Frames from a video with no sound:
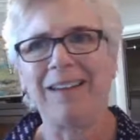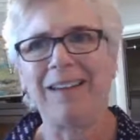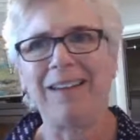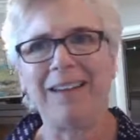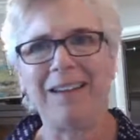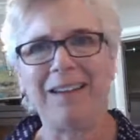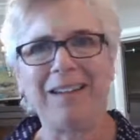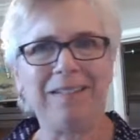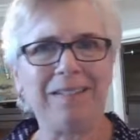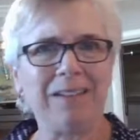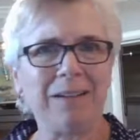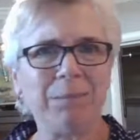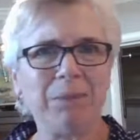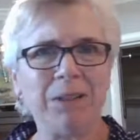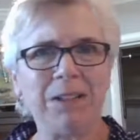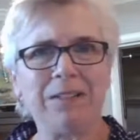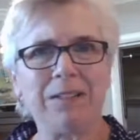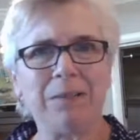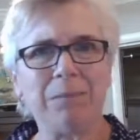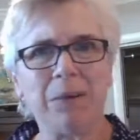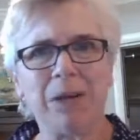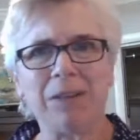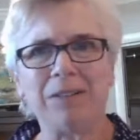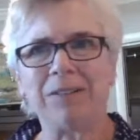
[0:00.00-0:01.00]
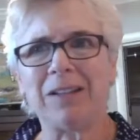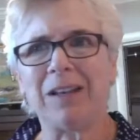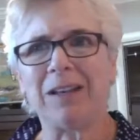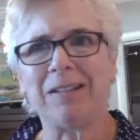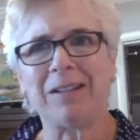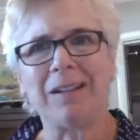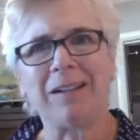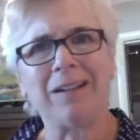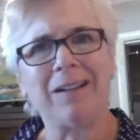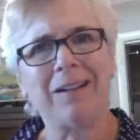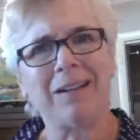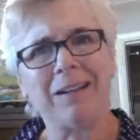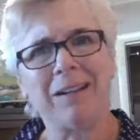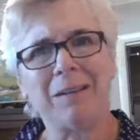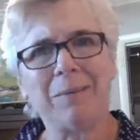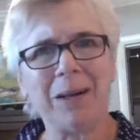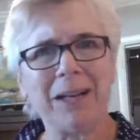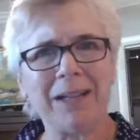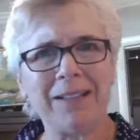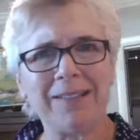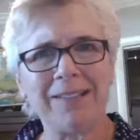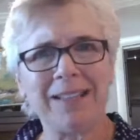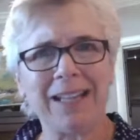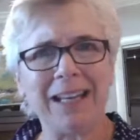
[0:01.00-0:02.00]
oh, I put some post out there and
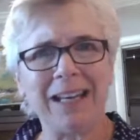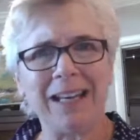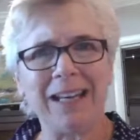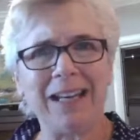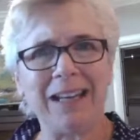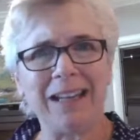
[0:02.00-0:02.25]
nobody said